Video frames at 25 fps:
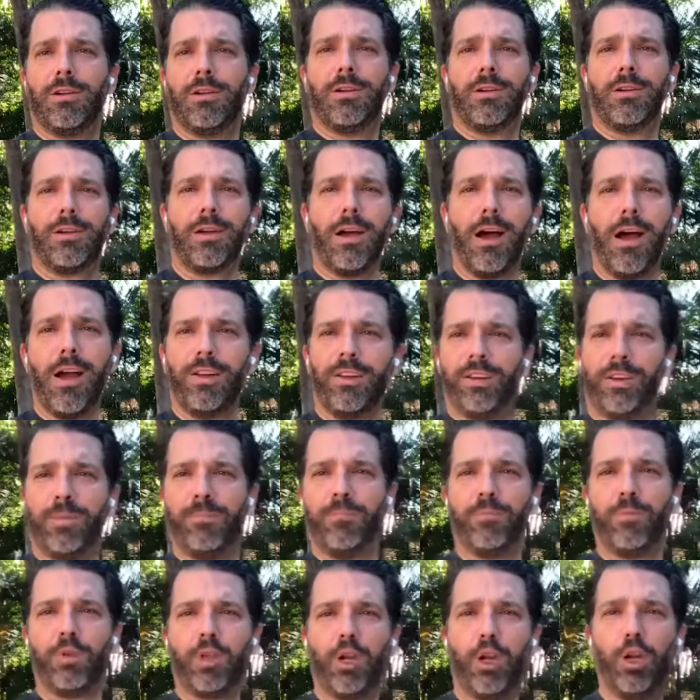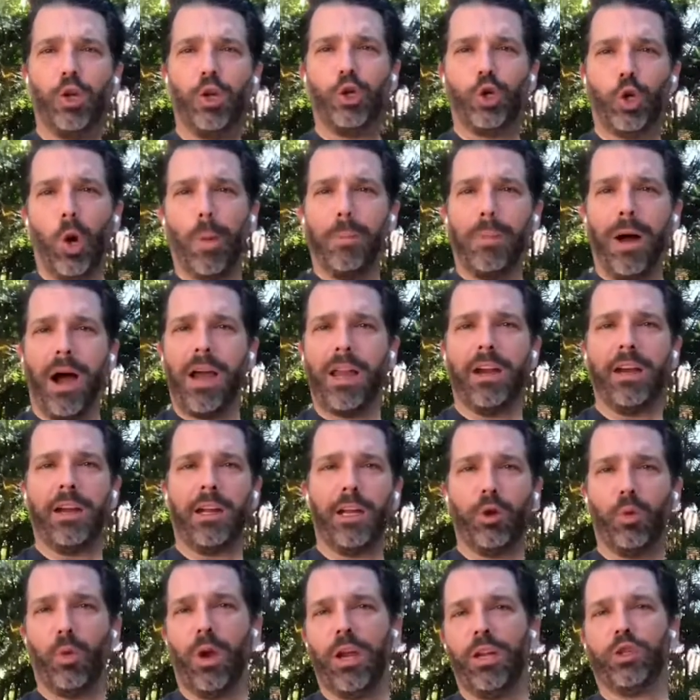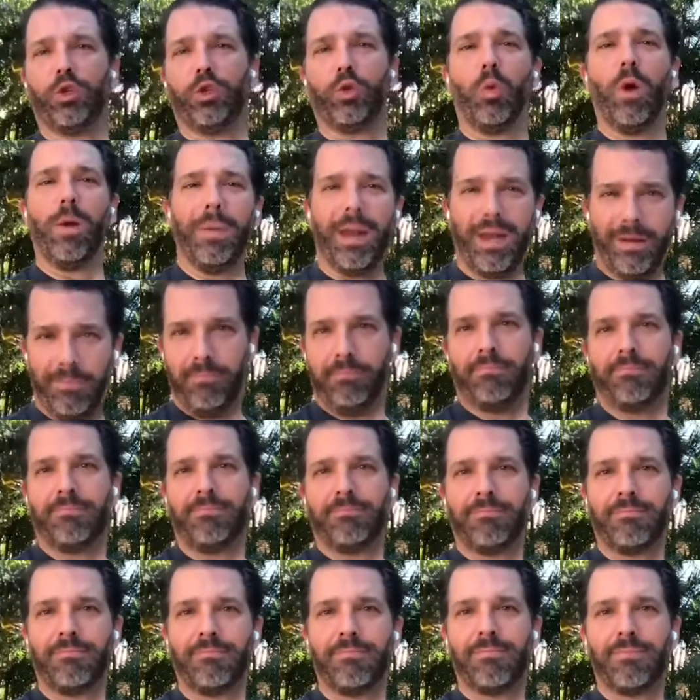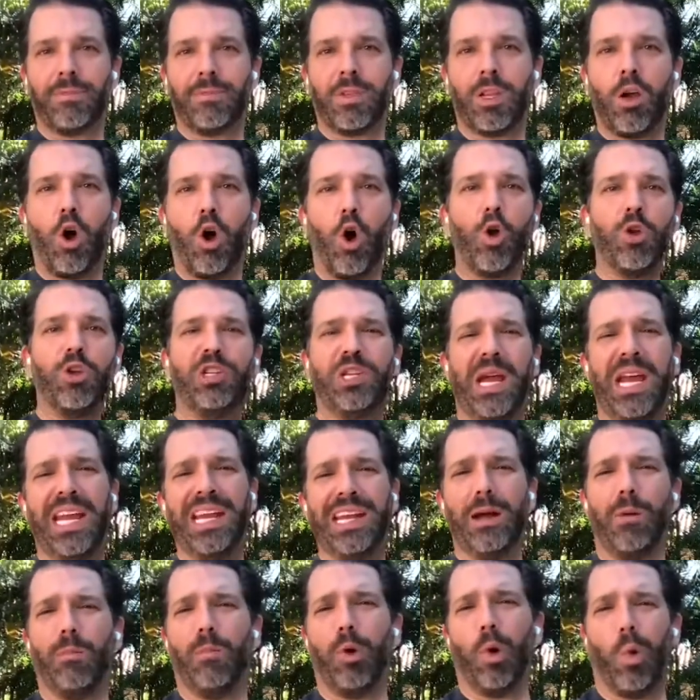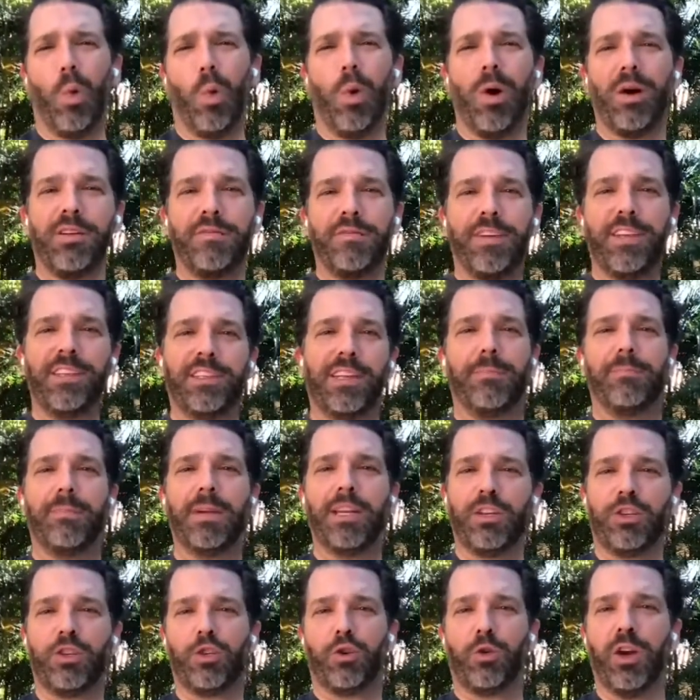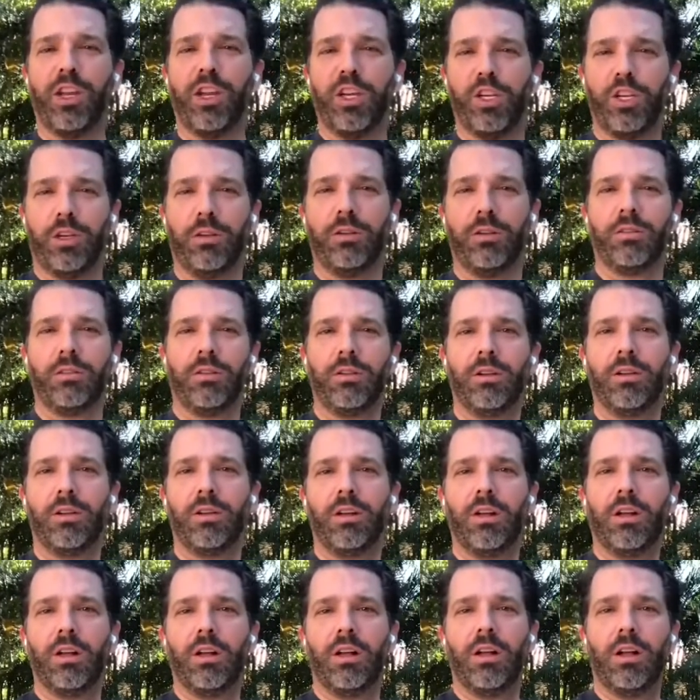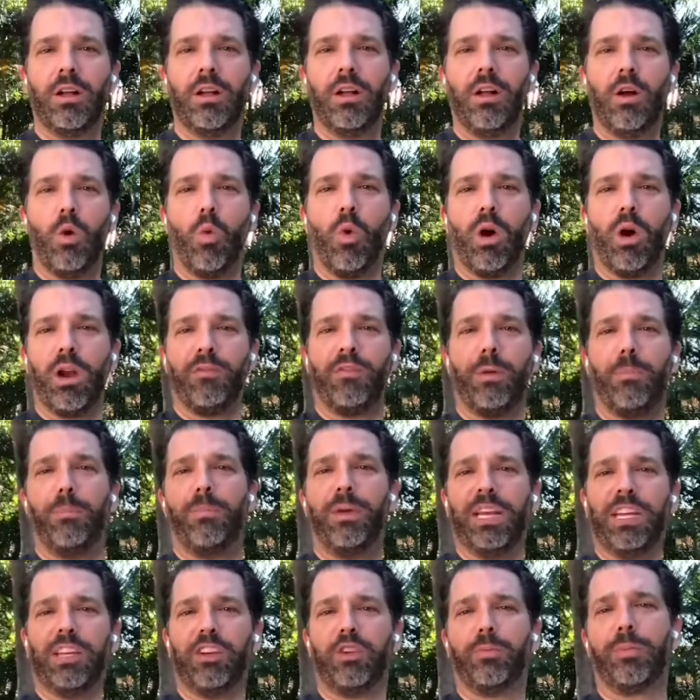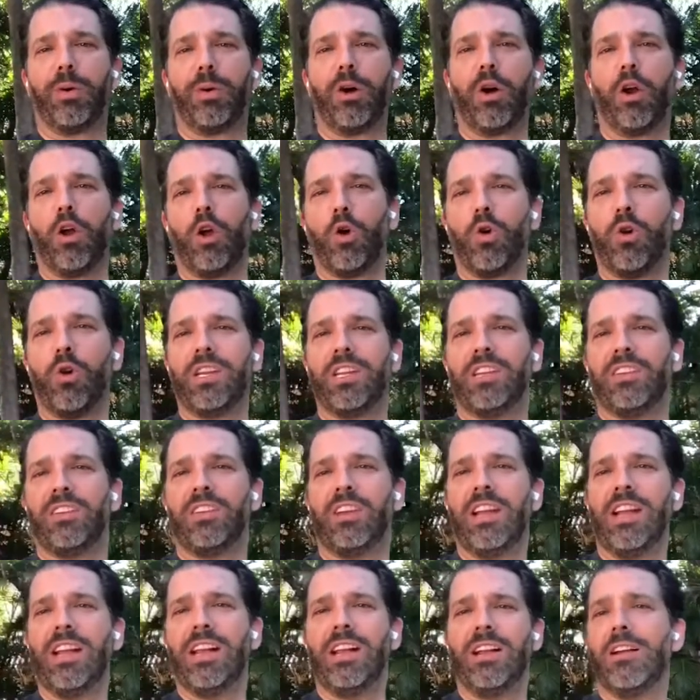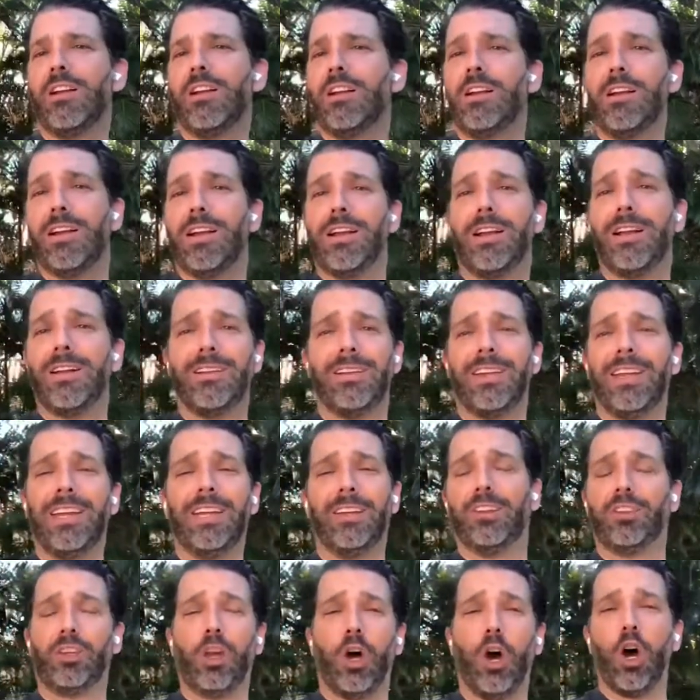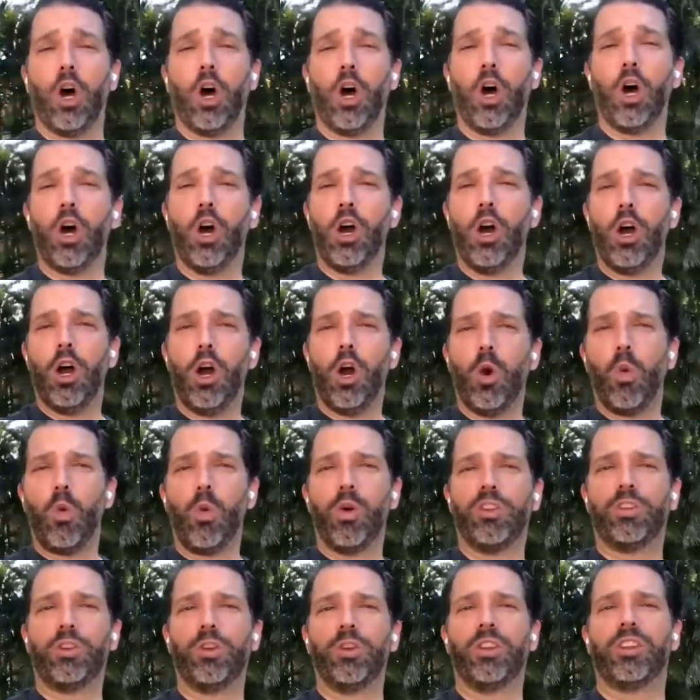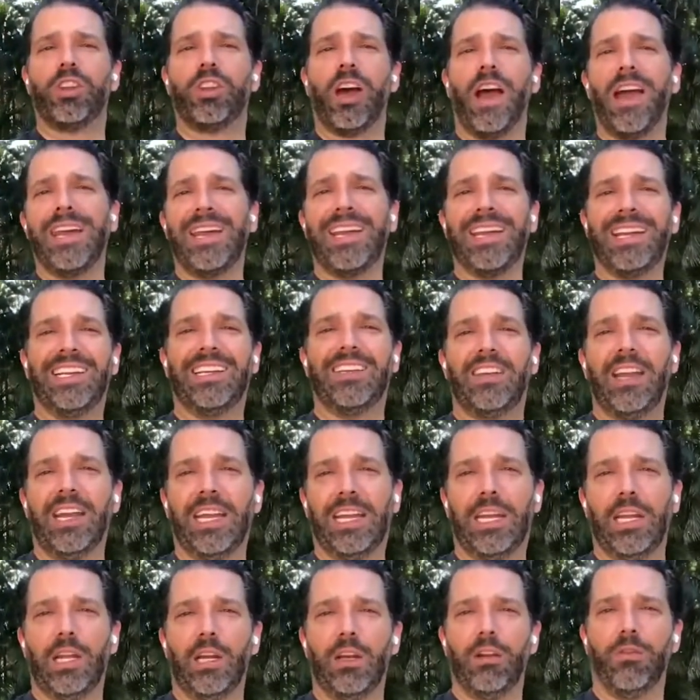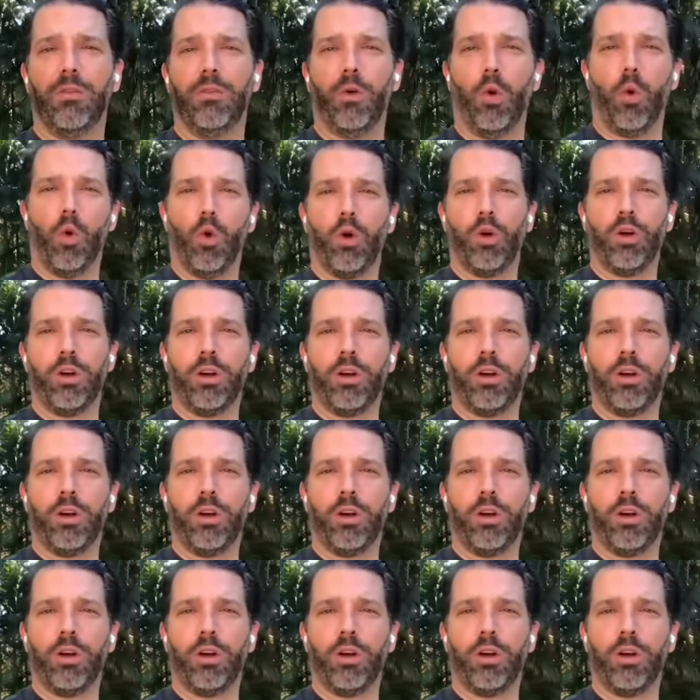Guys, Joe Biden erased women. On day number one of his administration, one of the biggest priorities he saw was to sign an executive order